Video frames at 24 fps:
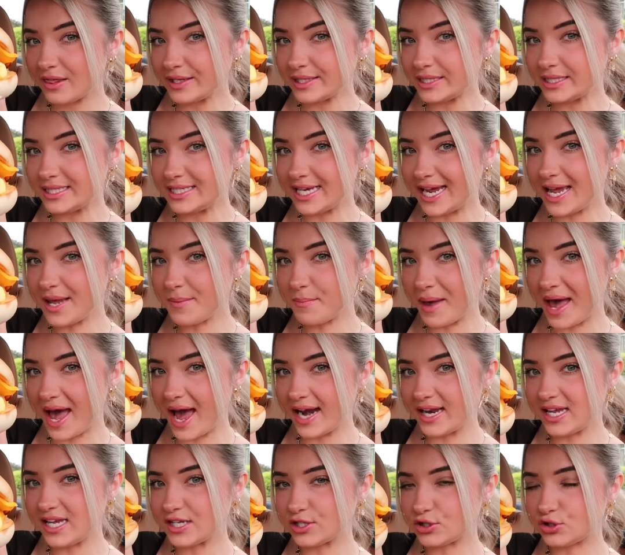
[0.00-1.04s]
The steak
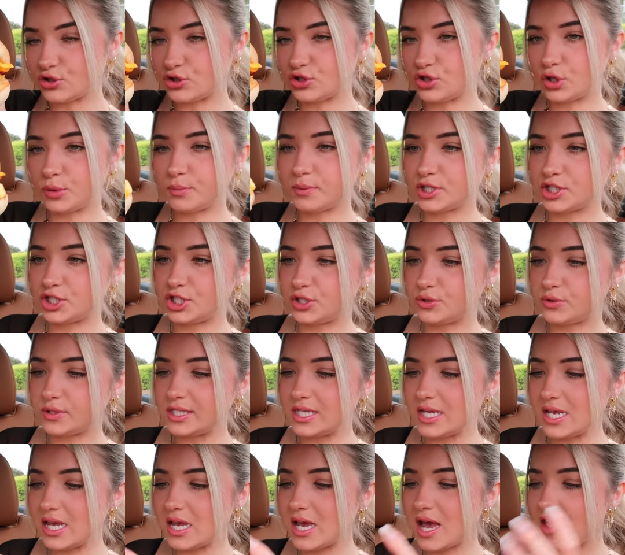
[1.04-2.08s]
patty is super
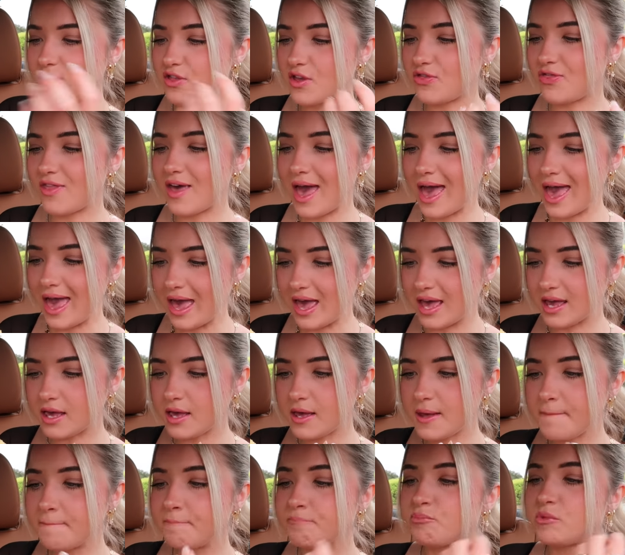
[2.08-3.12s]
juicy, and then the egg